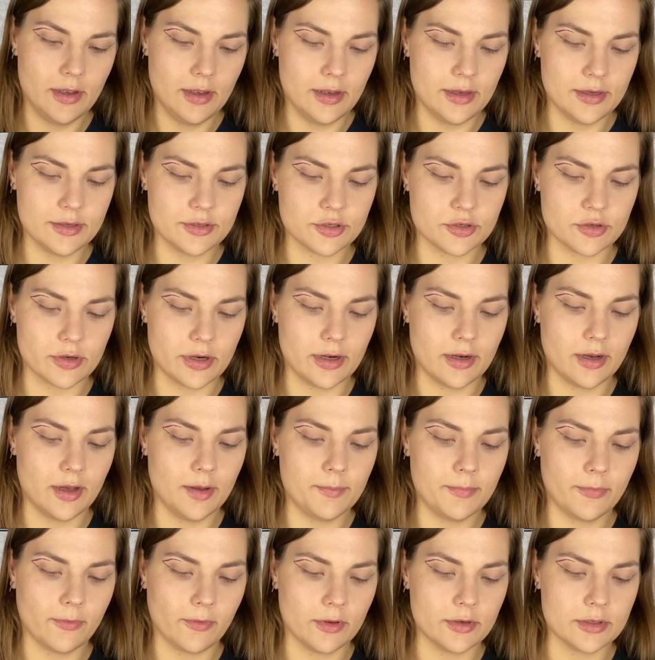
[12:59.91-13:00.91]
is dried
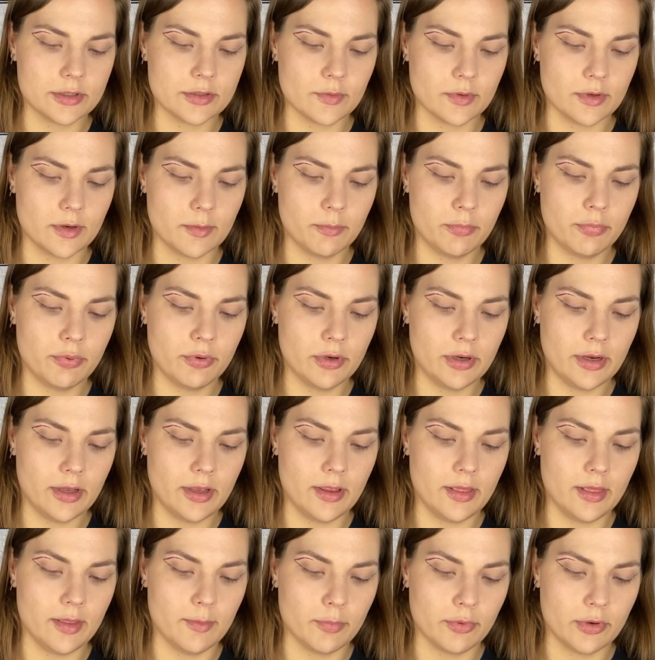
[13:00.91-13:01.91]
up, so I just want to put it
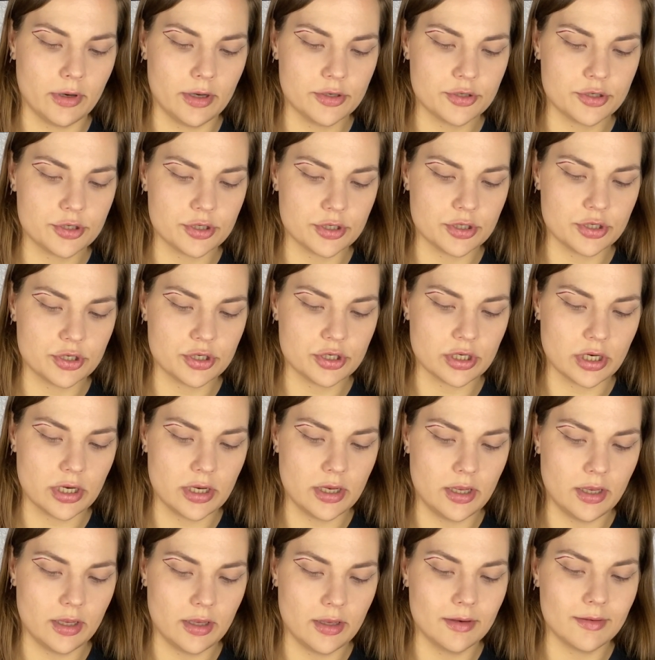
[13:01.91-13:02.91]
in the brush and shake
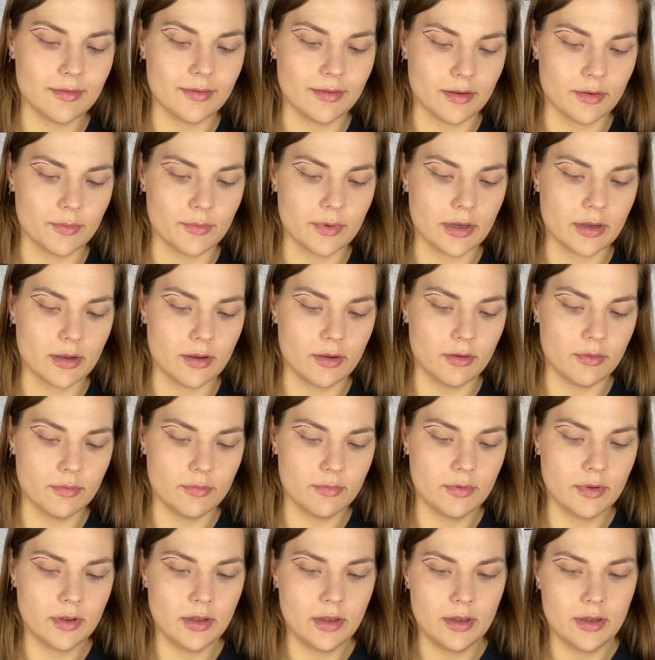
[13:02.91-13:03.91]
it, and there we go.
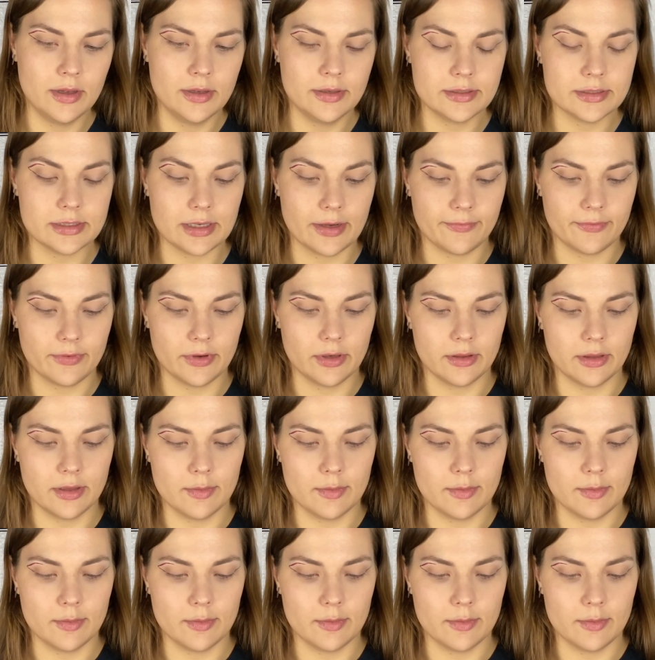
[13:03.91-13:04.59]
Definitely